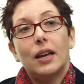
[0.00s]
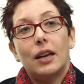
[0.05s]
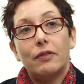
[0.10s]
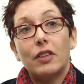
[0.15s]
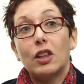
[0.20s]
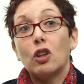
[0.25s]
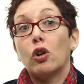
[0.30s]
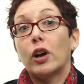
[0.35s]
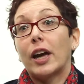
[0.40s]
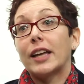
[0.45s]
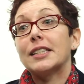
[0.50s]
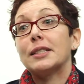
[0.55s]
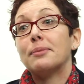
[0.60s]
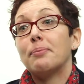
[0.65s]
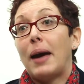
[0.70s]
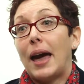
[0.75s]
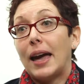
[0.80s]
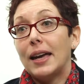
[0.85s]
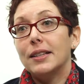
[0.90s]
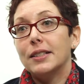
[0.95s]
If they're not getting
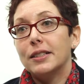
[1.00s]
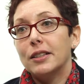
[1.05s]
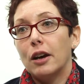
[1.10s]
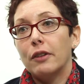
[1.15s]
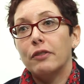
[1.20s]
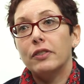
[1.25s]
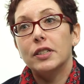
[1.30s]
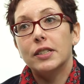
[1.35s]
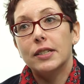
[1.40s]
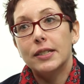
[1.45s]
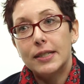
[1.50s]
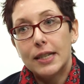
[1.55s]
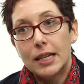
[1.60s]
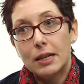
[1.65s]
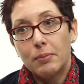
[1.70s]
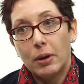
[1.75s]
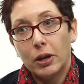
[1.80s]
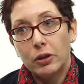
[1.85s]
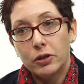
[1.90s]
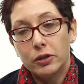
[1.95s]
paid enough, it's a
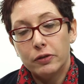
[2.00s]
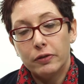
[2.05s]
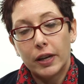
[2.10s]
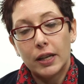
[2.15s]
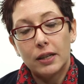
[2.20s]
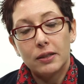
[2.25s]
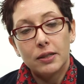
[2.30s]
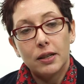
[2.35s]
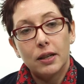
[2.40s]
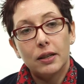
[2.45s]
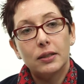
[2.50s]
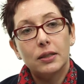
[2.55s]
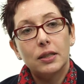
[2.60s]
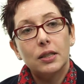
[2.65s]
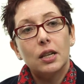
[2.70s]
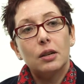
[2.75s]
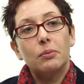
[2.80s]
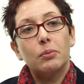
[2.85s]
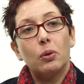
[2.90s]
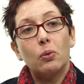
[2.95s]
demotivator.
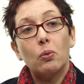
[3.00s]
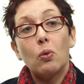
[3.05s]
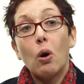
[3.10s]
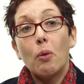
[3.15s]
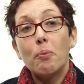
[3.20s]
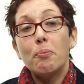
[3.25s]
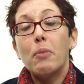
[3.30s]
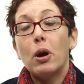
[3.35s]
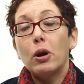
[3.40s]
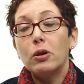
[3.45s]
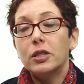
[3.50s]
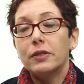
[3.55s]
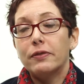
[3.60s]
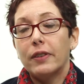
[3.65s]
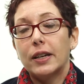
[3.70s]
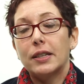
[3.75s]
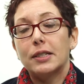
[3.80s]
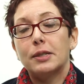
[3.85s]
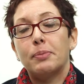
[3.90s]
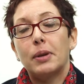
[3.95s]
But what
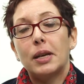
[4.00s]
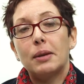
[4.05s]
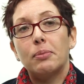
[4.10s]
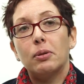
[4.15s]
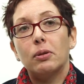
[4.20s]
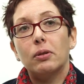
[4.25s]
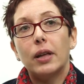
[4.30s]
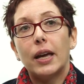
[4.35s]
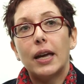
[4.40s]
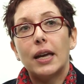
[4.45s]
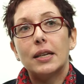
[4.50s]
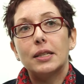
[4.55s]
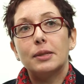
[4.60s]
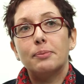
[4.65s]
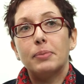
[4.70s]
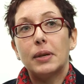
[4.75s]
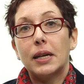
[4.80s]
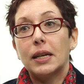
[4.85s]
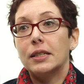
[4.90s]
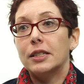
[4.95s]
motivates people is
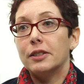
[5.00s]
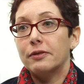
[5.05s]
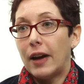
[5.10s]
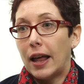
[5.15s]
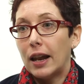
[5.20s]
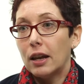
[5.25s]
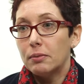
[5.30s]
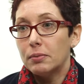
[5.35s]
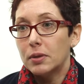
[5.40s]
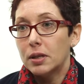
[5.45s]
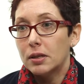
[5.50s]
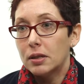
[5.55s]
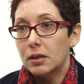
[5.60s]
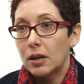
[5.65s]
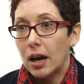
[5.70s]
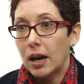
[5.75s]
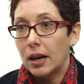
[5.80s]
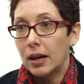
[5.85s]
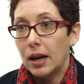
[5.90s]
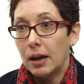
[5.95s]
being developed as
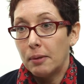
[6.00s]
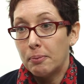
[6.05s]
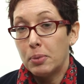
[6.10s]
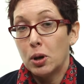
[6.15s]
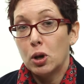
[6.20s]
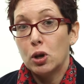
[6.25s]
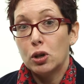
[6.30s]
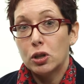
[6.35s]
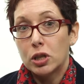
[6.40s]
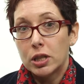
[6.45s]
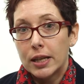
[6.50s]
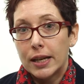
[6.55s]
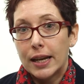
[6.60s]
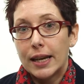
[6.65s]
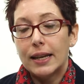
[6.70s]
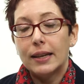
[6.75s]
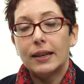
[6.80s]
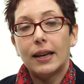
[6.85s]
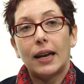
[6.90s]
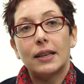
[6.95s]

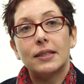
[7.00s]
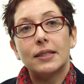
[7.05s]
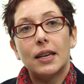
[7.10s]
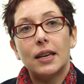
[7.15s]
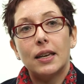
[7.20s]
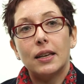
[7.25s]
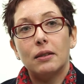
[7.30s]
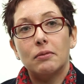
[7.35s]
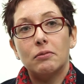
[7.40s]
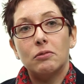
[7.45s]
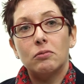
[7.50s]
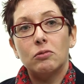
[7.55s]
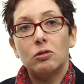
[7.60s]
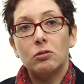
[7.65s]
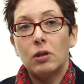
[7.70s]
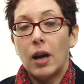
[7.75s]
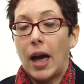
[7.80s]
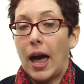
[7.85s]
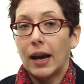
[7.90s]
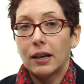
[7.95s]
personally, getting
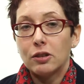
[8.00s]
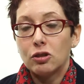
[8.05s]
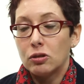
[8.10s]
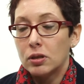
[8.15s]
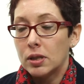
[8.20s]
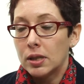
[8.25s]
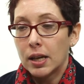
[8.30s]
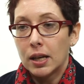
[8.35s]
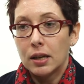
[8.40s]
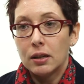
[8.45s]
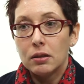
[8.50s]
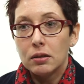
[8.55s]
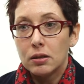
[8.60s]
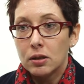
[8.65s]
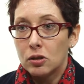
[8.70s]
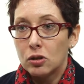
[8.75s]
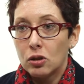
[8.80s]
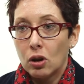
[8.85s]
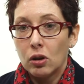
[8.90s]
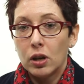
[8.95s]
extra skills
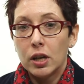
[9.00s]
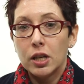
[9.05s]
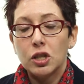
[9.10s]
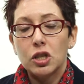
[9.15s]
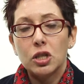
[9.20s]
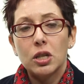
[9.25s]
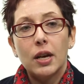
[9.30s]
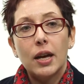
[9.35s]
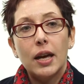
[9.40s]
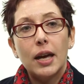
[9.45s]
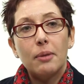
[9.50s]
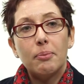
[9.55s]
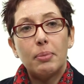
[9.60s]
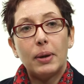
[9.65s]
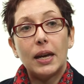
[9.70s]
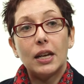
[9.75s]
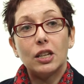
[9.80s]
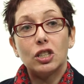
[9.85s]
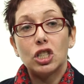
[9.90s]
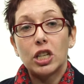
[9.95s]
and knowledge,
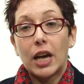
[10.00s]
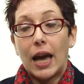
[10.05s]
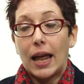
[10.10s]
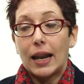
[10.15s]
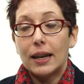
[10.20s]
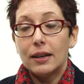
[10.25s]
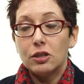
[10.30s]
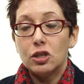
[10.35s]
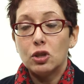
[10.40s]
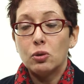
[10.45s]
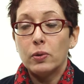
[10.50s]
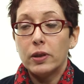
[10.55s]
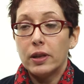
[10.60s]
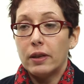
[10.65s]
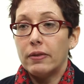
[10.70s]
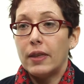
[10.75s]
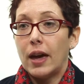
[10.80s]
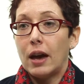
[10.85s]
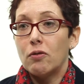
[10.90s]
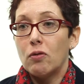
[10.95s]
being challenged
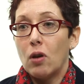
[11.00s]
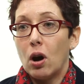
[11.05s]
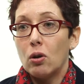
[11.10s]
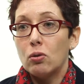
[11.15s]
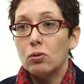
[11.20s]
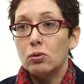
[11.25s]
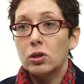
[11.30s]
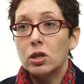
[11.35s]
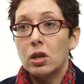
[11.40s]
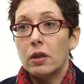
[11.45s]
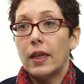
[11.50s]
within their role so